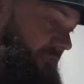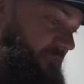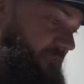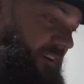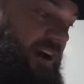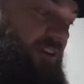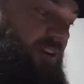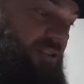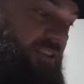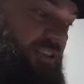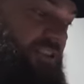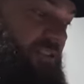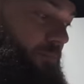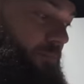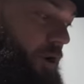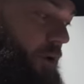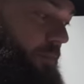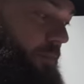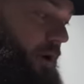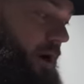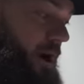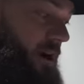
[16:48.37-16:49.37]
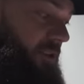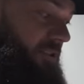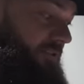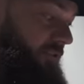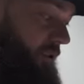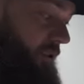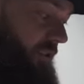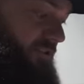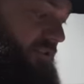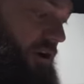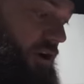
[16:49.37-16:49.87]
Found a small box
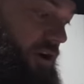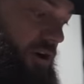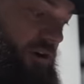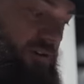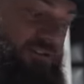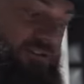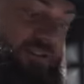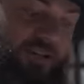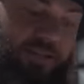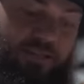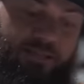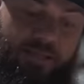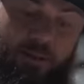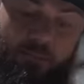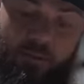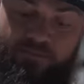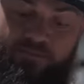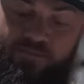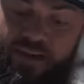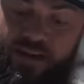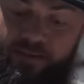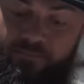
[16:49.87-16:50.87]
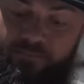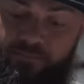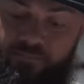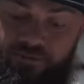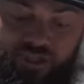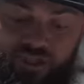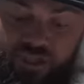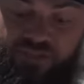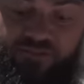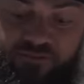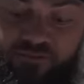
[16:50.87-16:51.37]
full of cards, some of them
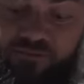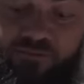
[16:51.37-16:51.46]
just